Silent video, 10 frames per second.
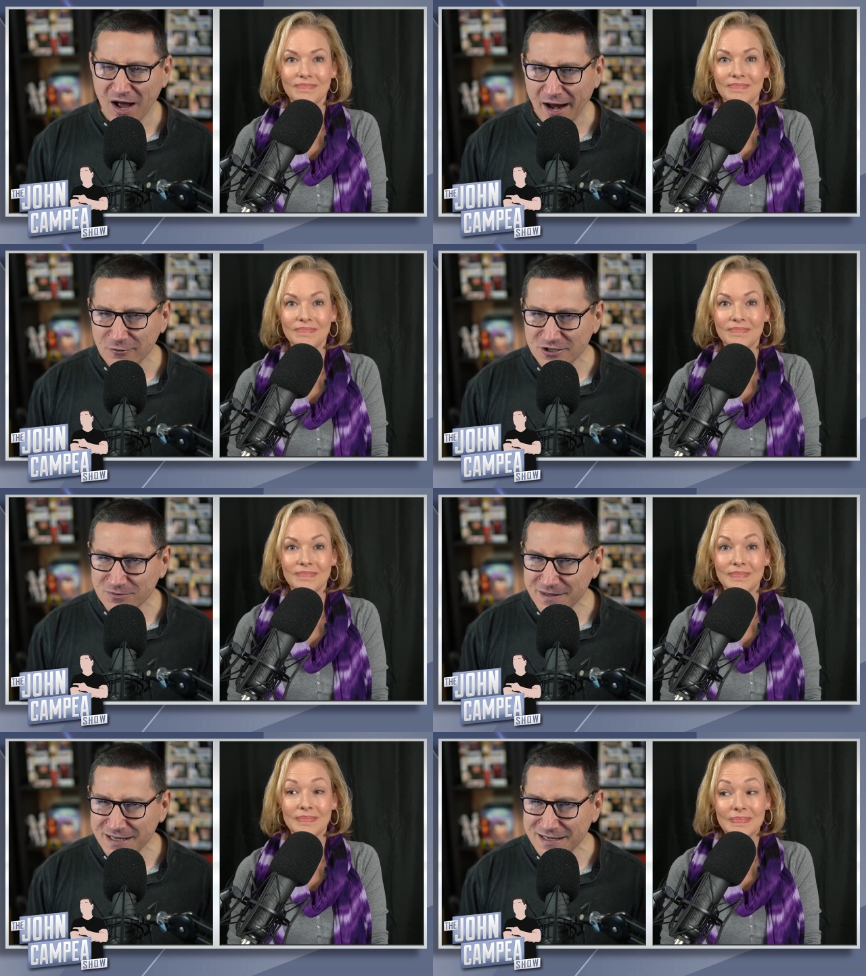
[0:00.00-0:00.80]
Speaker 1: in
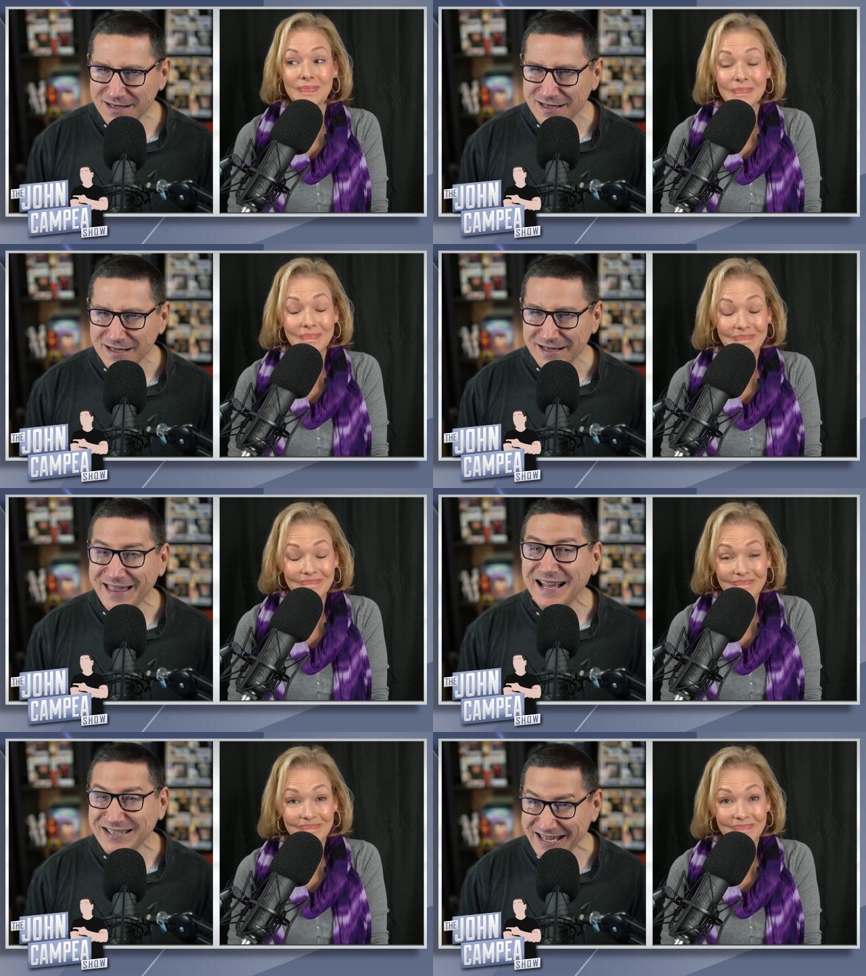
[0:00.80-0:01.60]
Irishman.
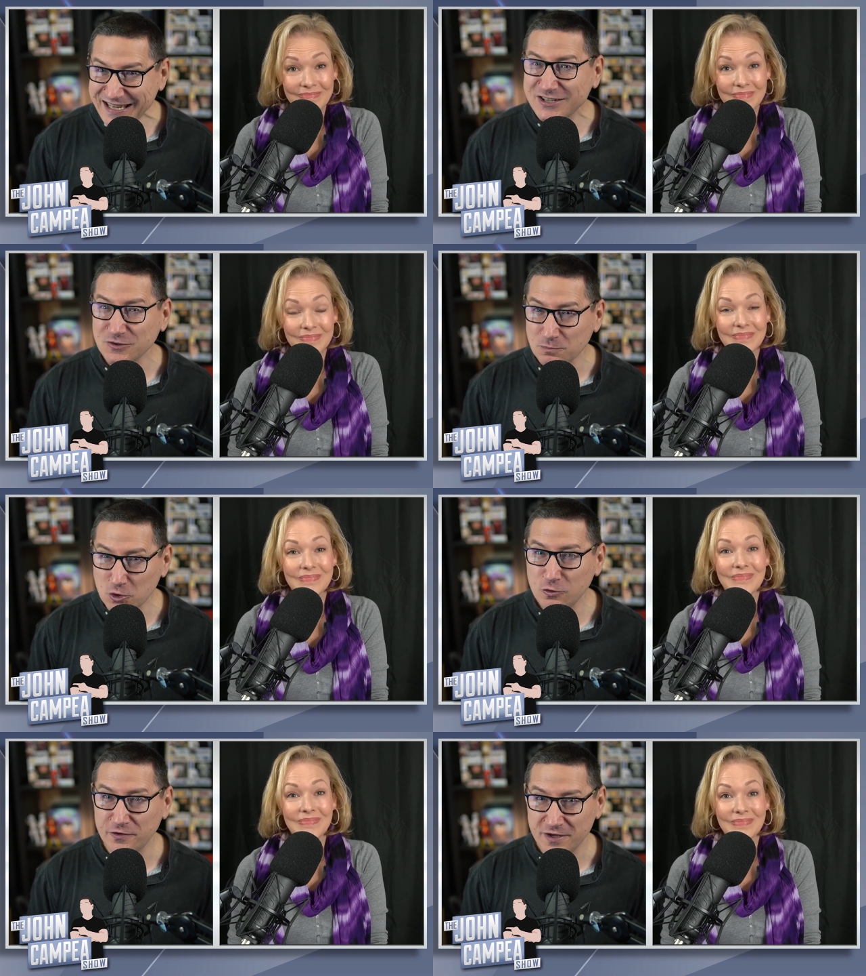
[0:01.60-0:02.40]
That's his
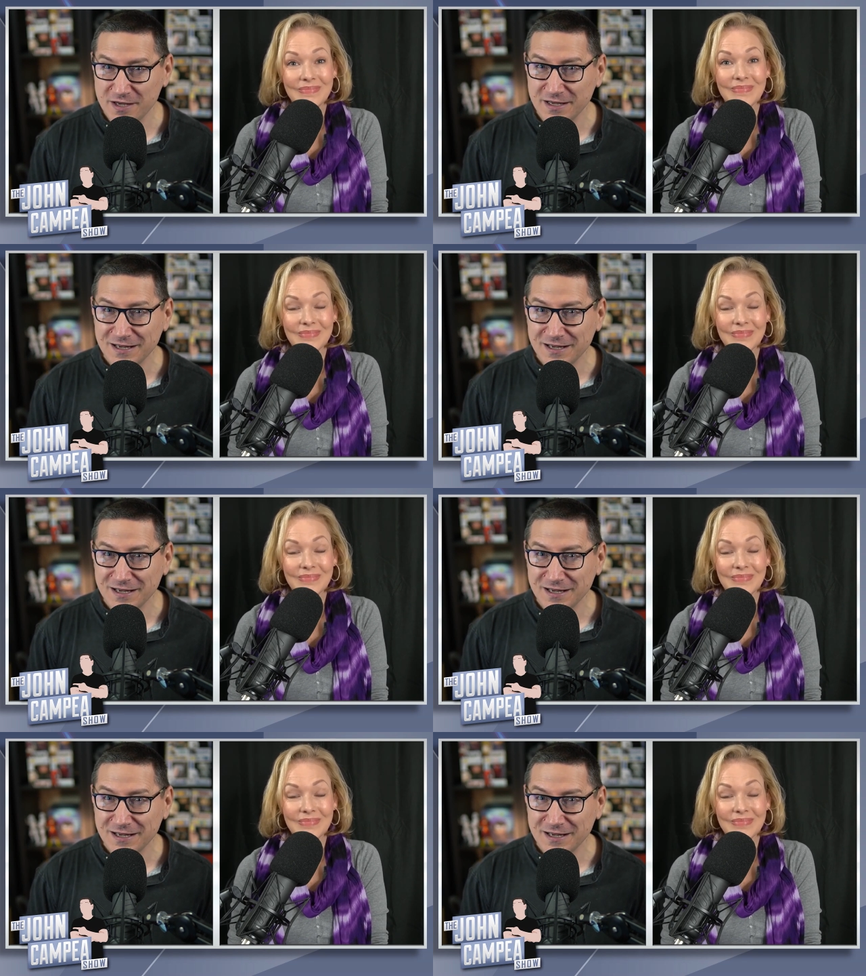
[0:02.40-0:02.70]
movie.